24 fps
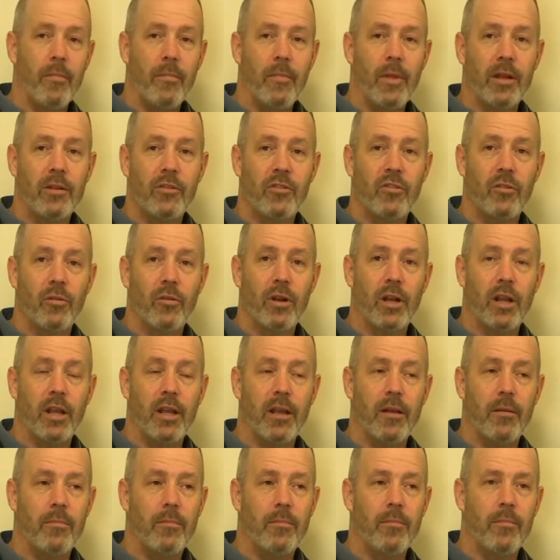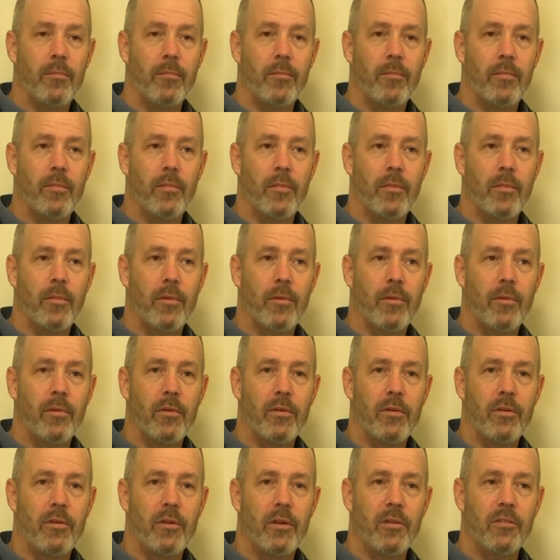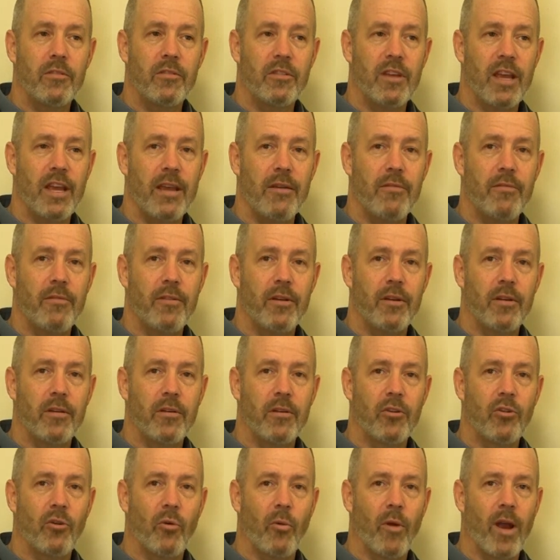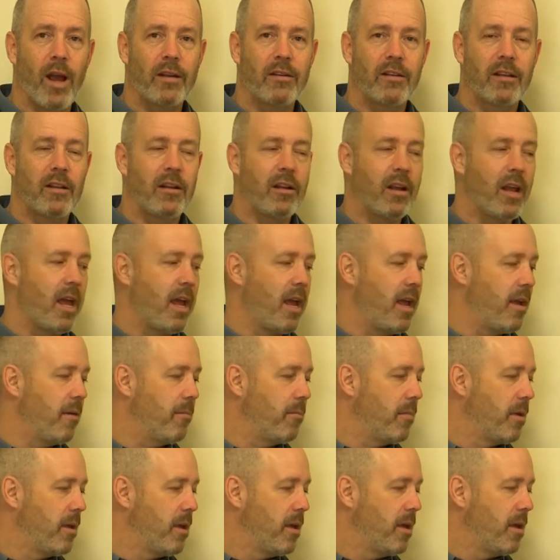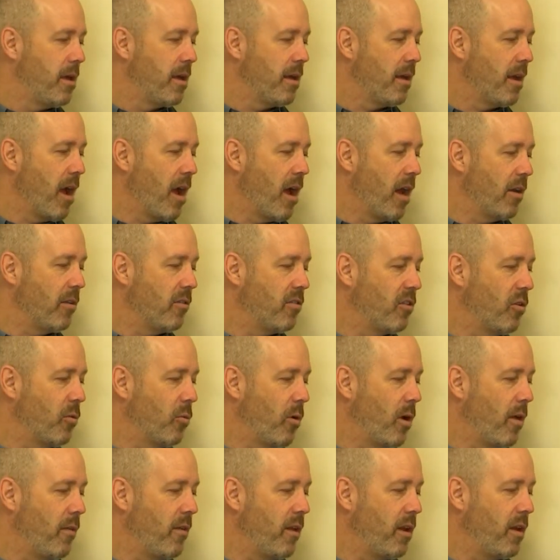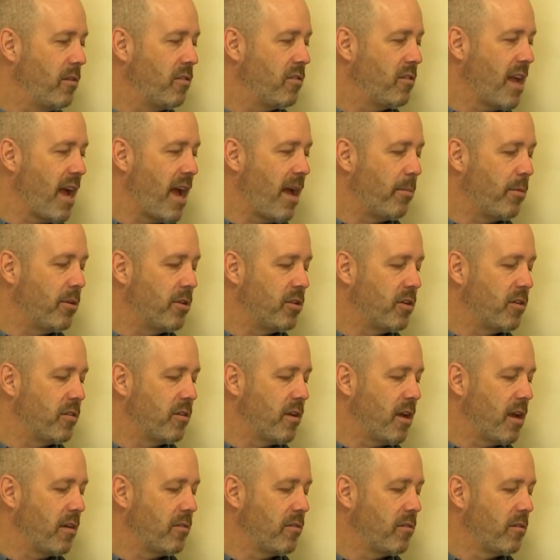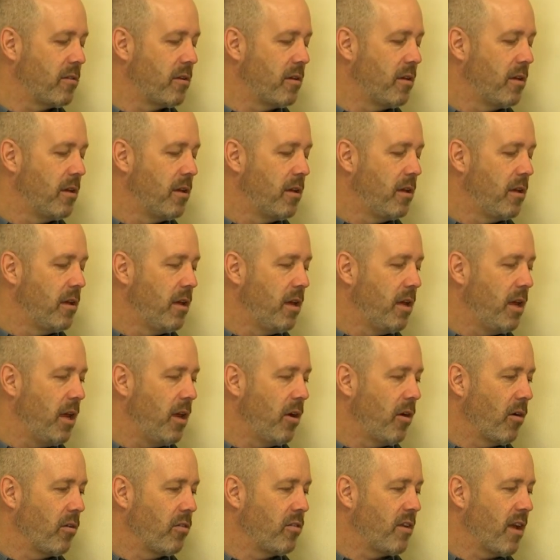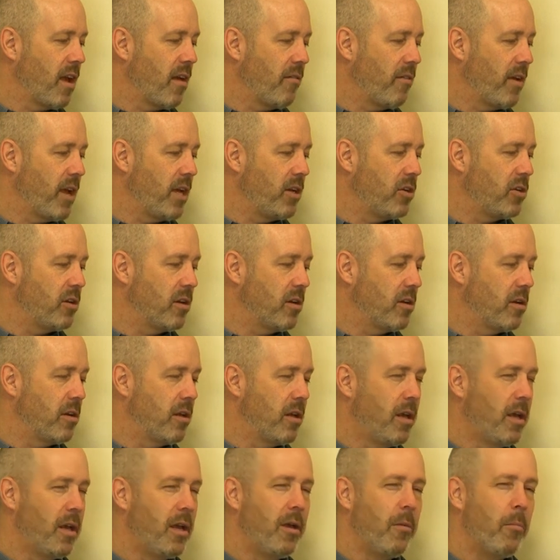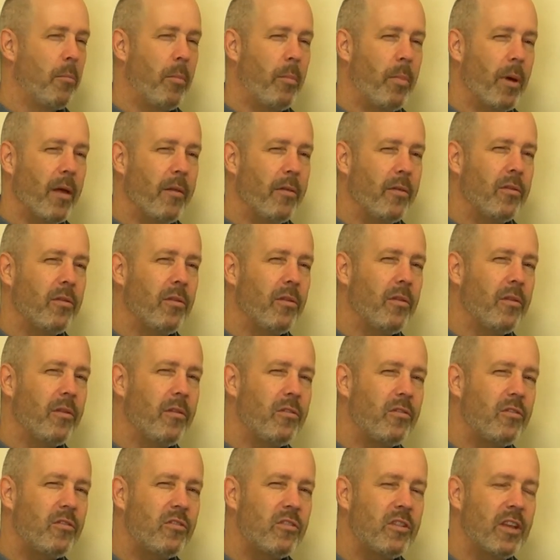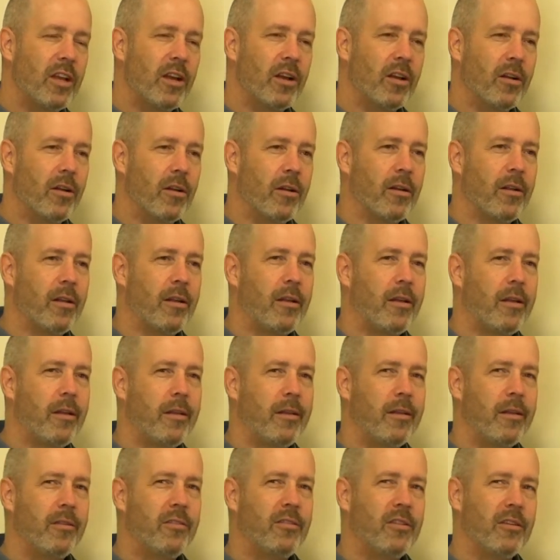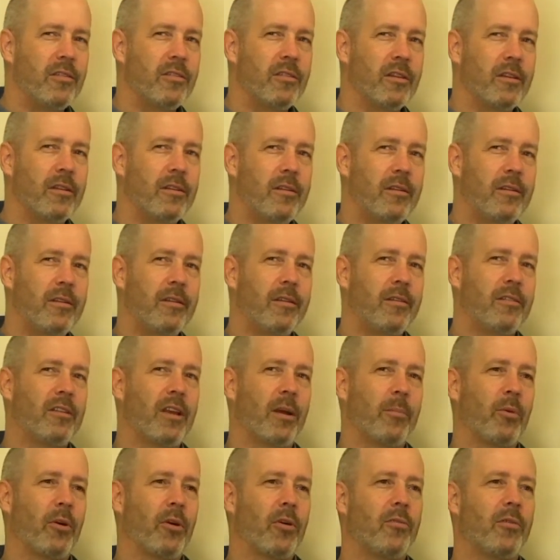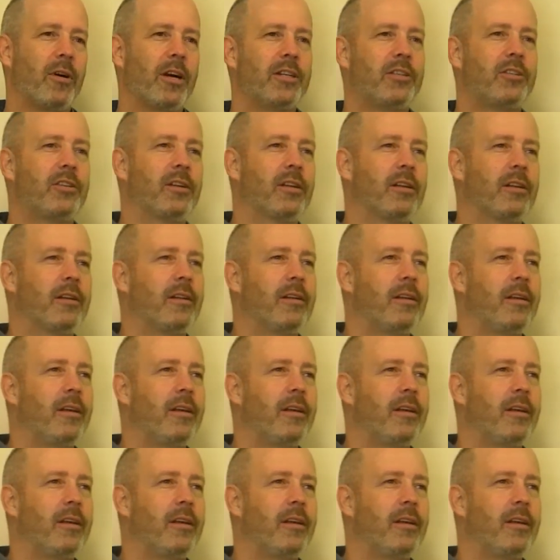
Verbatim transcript: that's certainly a, a safe and correct claim. God is the one that establishes us in our salvation, but still, this is a separate question,